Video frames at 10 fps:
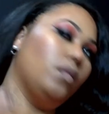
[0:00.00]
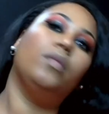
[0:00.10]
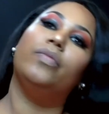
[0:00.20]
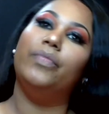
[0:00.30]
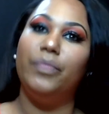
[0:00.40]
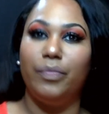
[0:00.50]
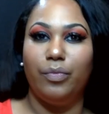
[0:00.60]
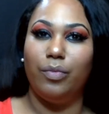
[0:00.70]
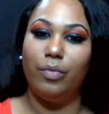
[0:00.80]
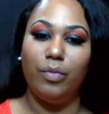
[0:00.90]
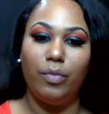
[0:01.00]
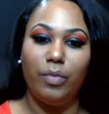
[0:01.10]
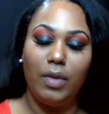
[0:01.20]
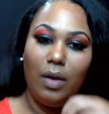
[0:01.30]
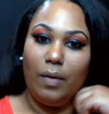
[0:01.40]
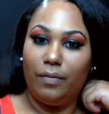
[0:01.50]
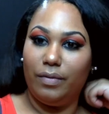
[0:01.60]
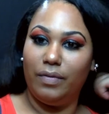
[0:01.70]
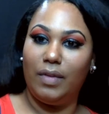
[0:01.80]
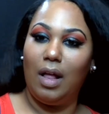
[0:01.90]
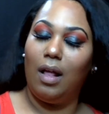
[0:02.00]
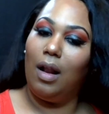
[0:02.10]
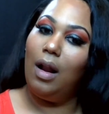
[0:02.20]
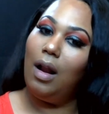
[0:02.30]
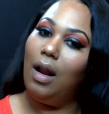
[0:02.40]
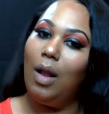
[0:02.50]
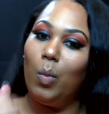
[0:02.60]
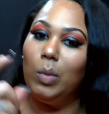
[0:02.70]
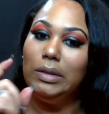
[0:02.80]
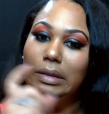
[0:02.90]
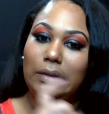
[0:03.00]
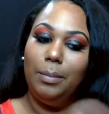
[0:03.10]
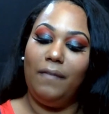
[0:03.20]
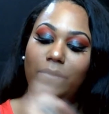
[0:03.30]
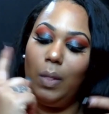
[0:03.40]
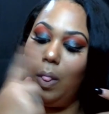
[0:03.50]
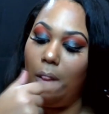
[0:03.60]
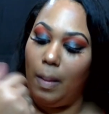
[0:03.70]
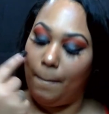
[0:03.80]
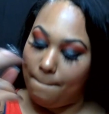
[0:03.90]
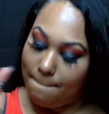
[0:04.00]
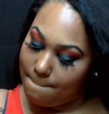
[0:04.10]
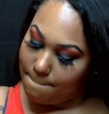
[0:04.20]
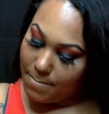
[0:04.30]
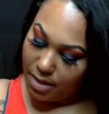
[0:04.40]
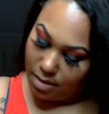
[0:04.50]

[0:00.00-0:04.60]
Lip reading: how did they make something so pretty? Now,